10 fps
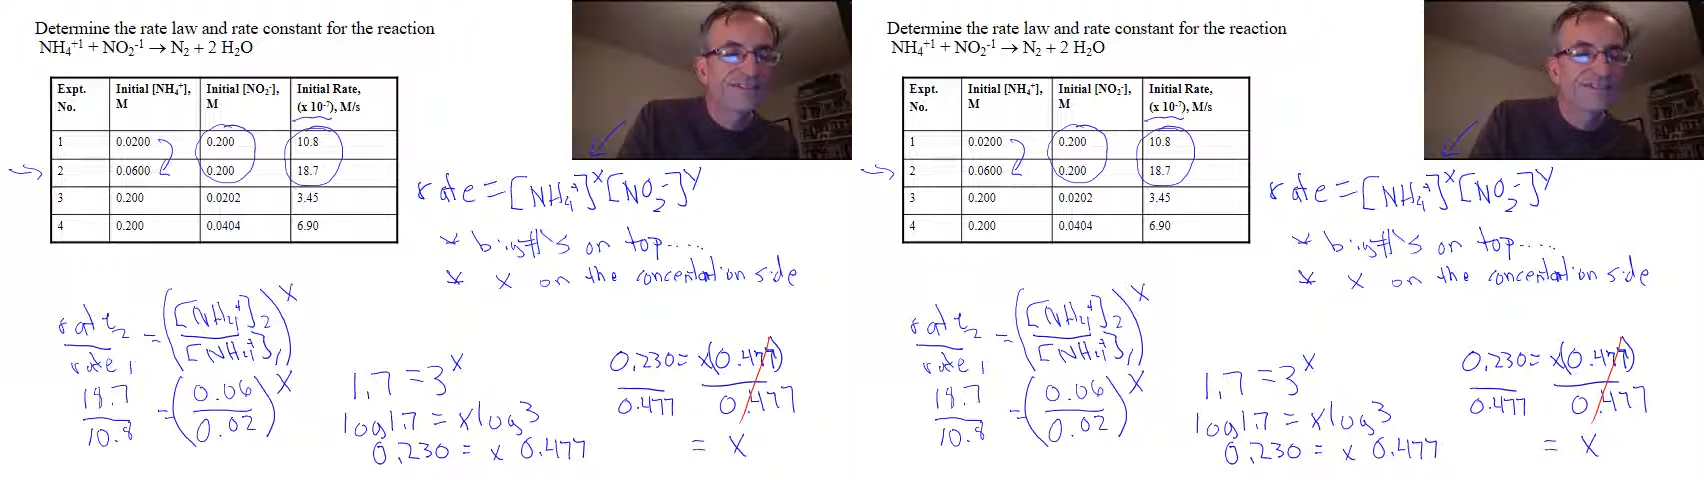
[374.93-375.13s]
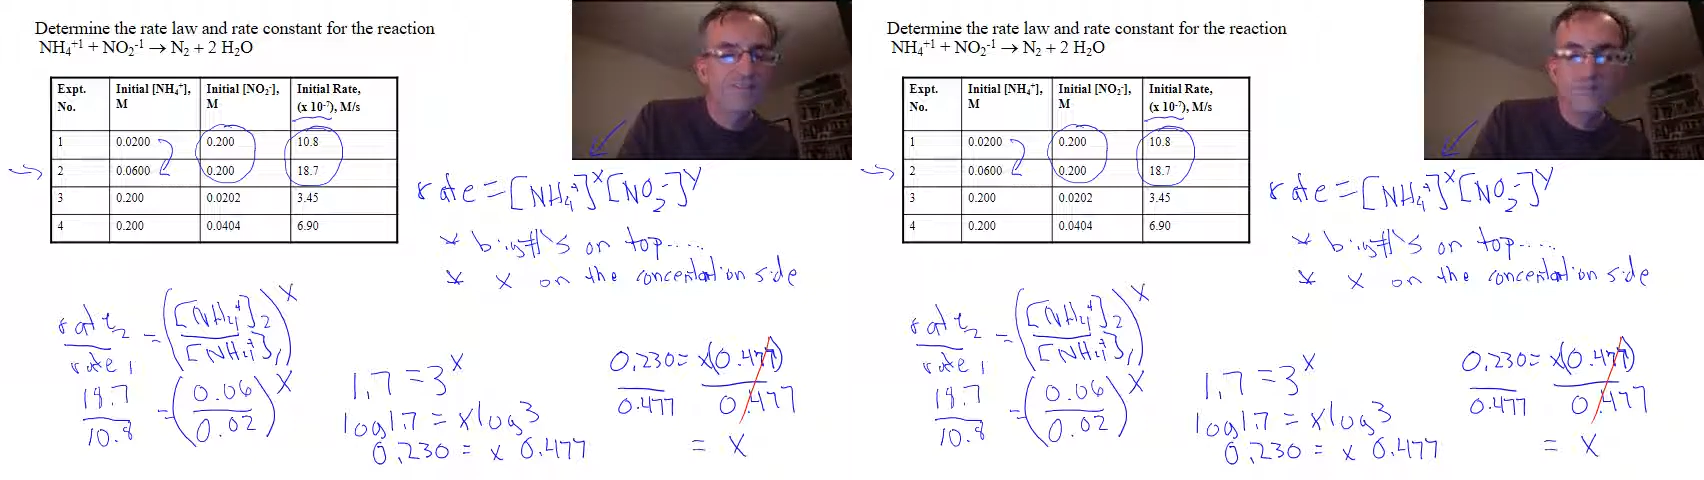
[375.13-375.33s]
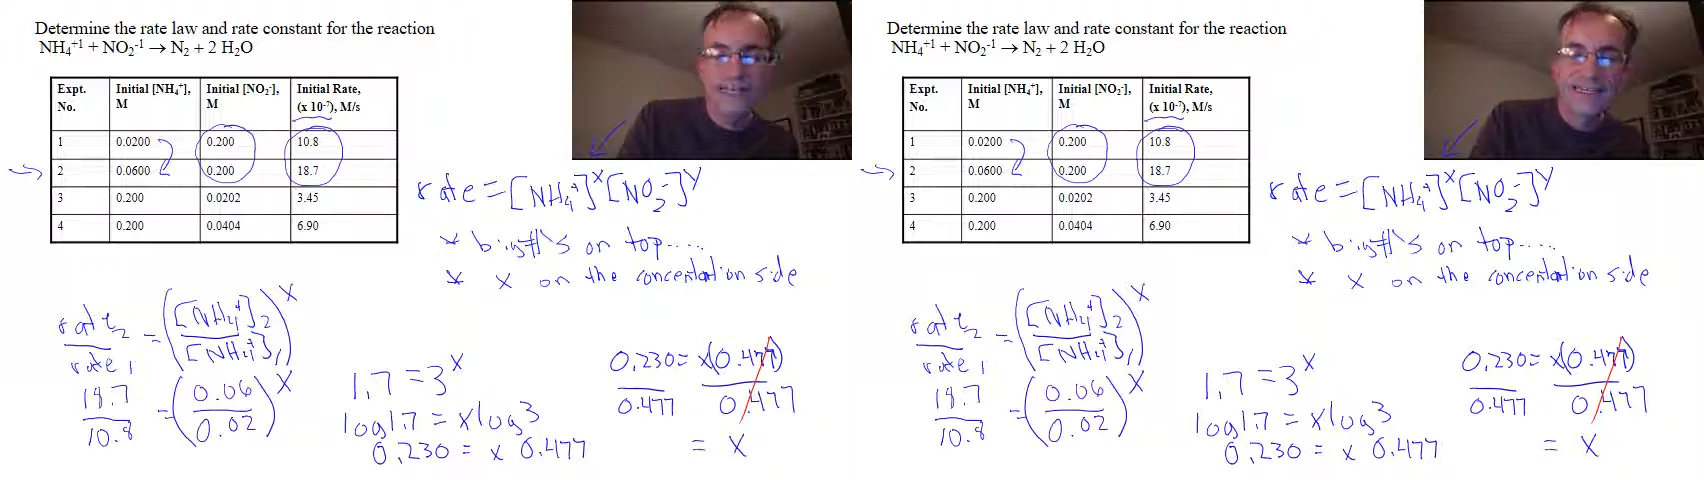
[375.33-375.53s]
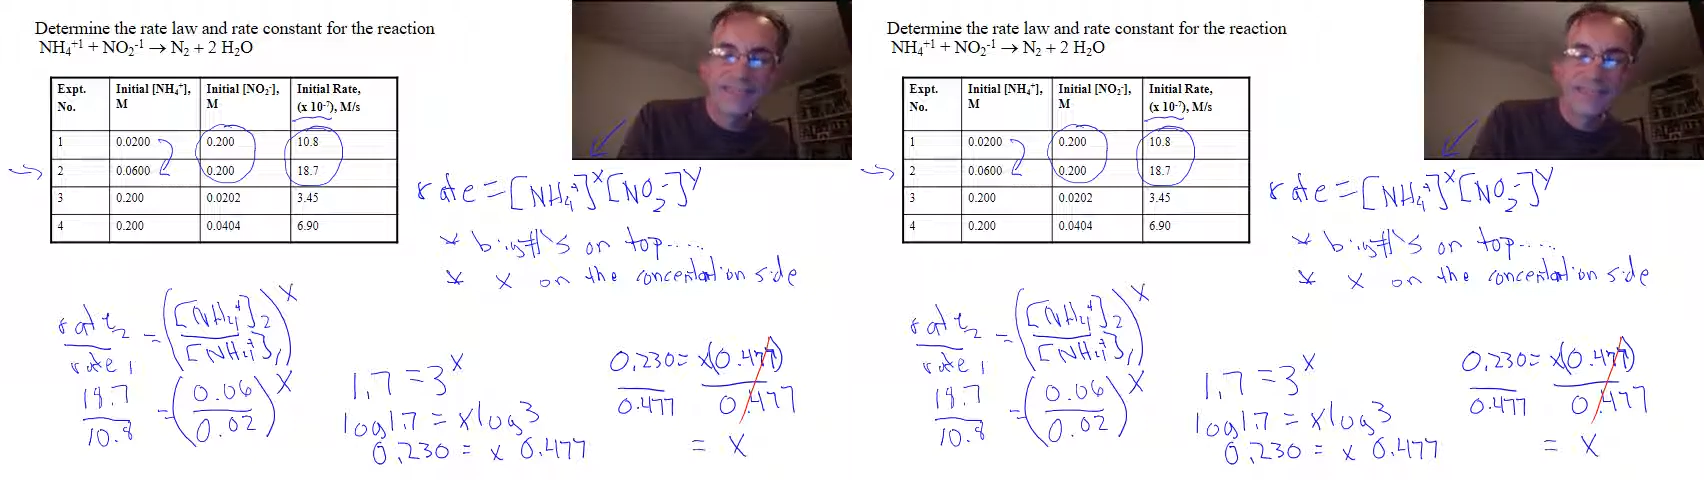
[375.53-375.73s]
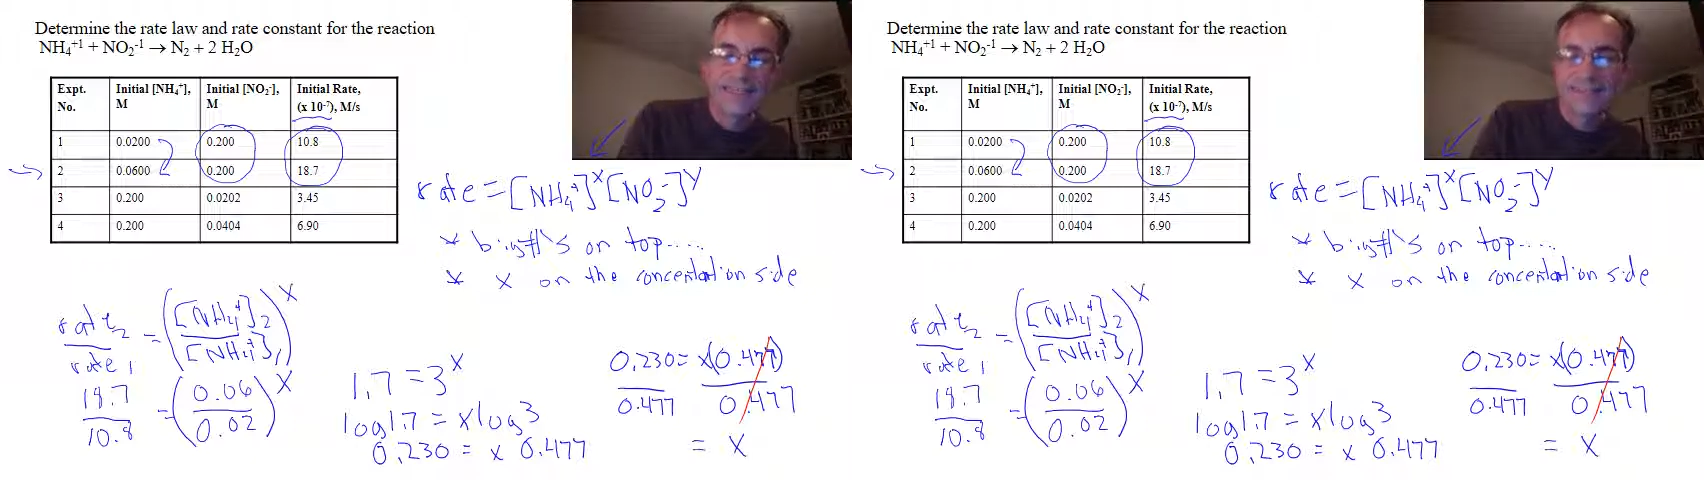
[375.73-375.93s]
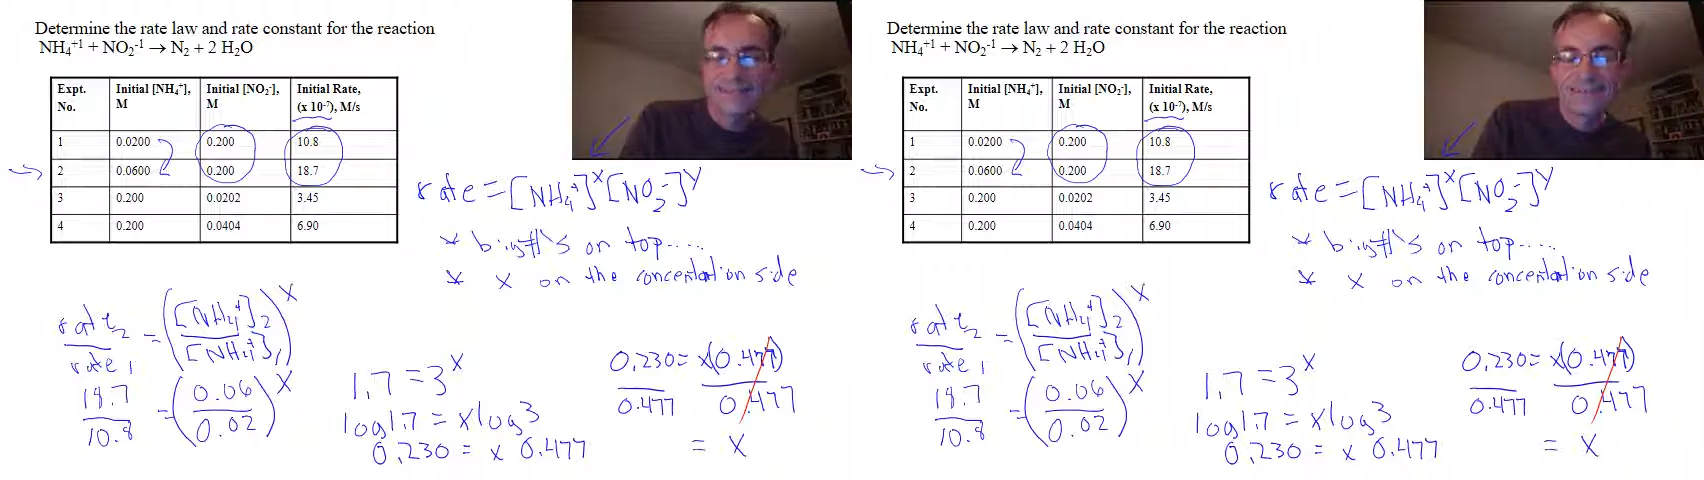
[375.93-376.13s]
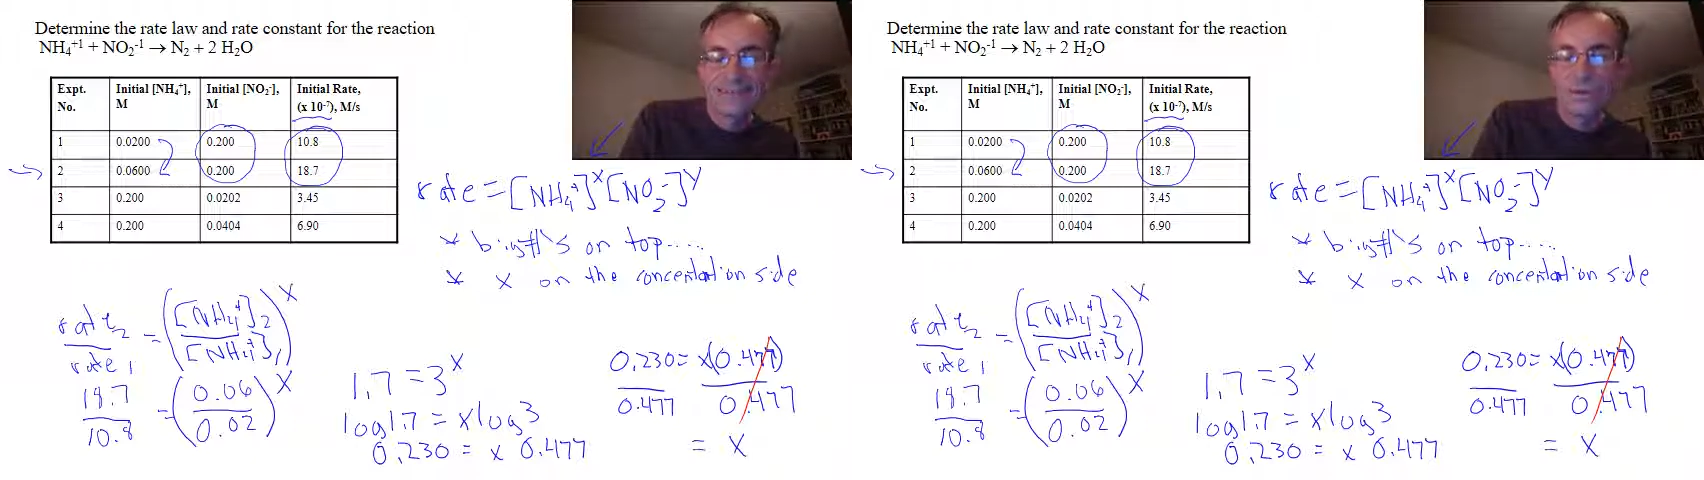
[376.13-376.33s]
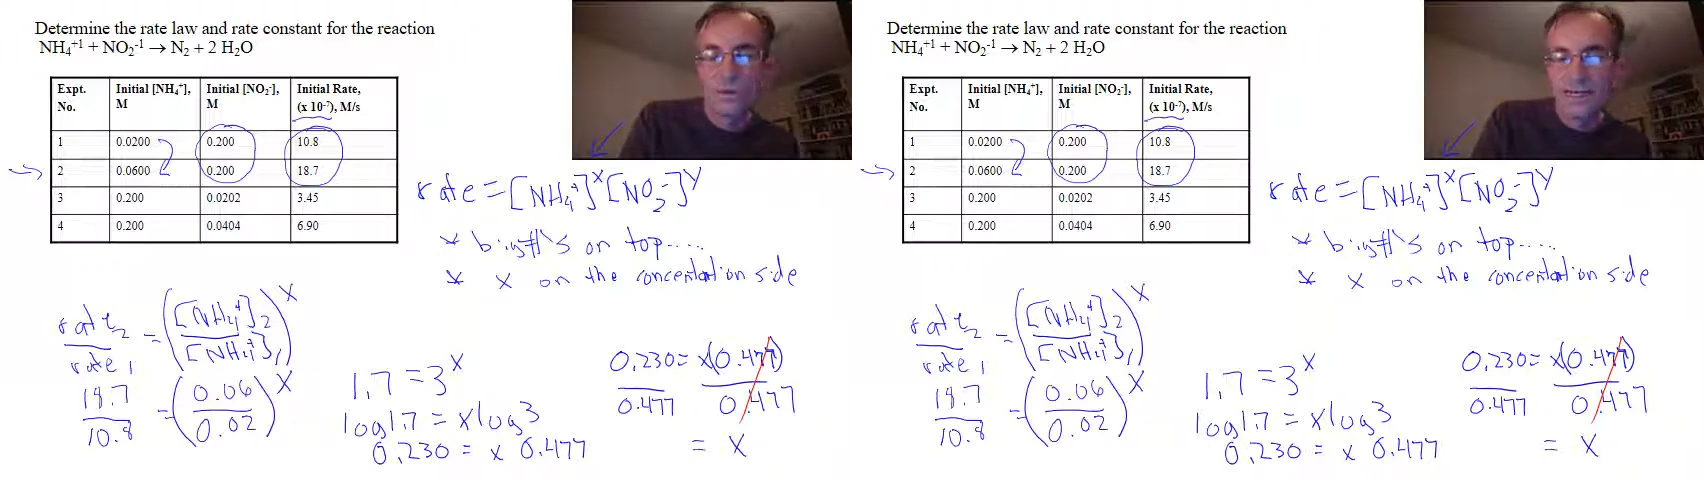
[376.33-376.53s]
It's basically, it's
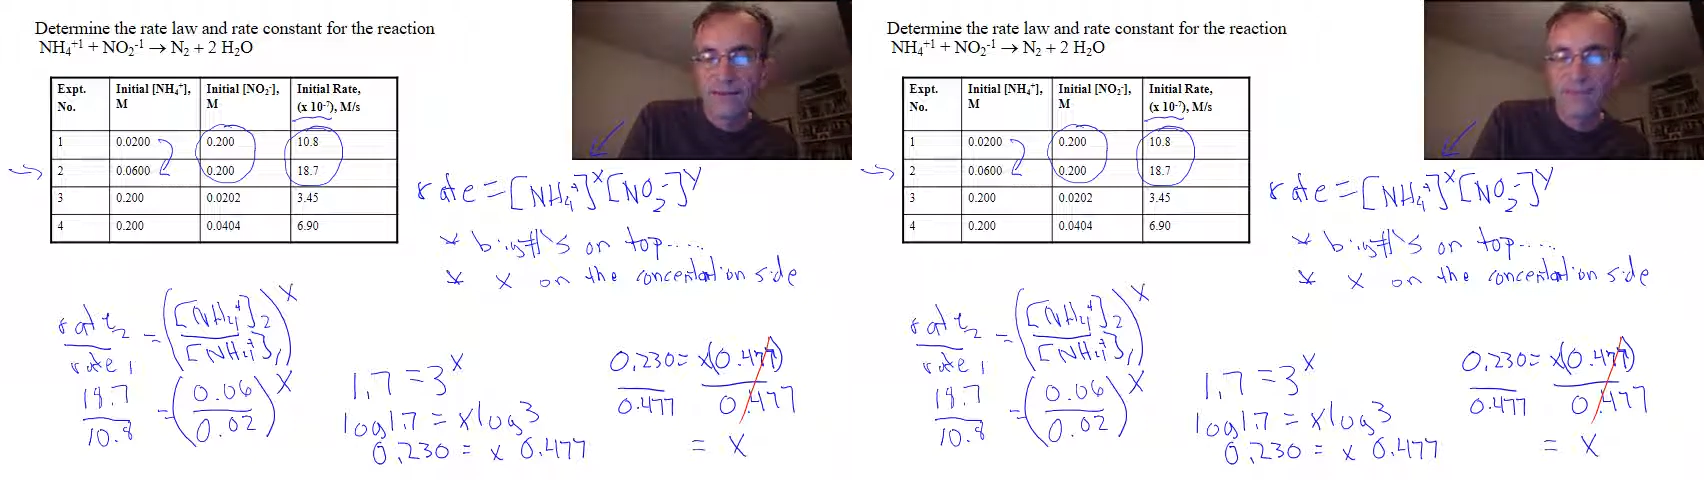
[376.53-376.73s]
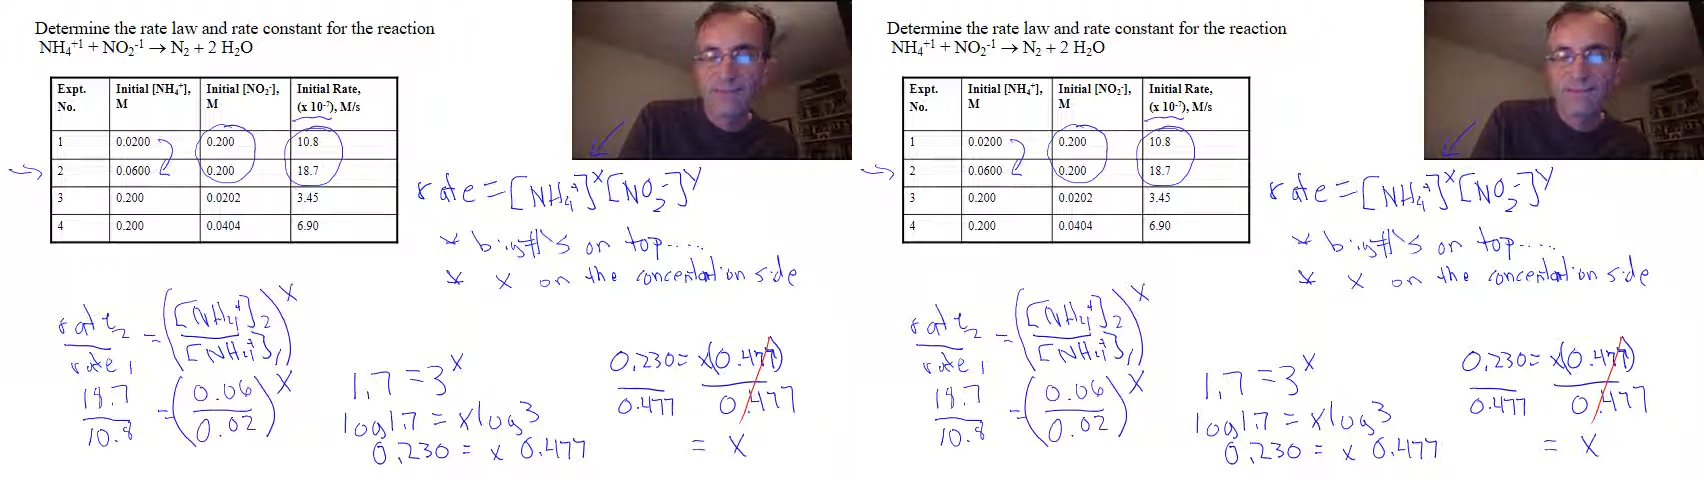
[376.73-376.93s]
not quite,